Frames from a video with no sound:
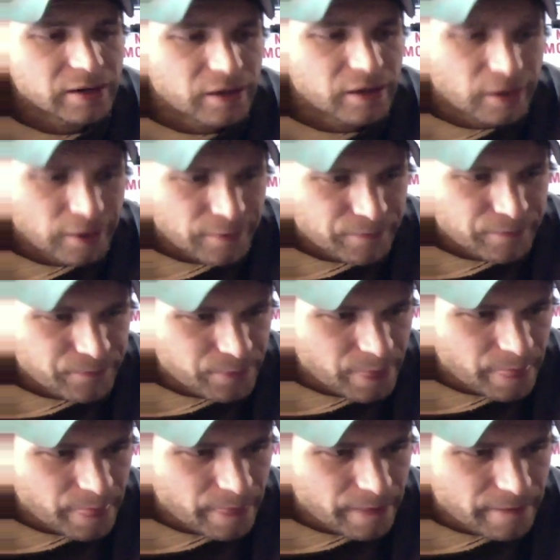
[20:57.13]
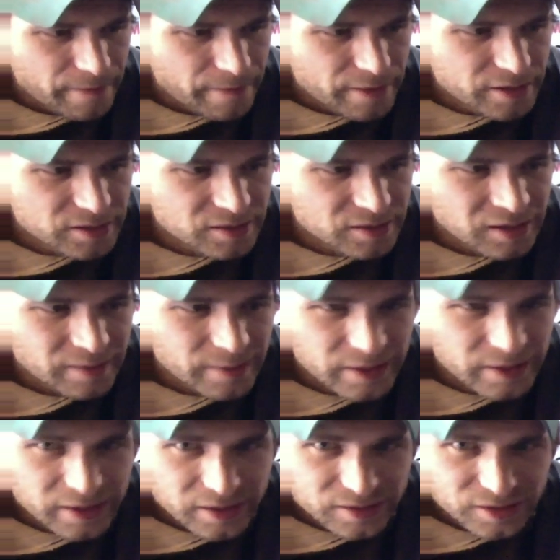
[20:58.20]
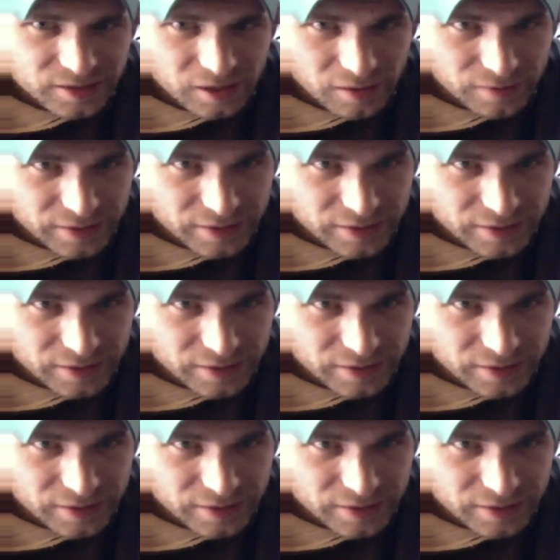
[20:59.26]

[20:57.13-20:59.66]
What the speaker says: Um, this nubby is called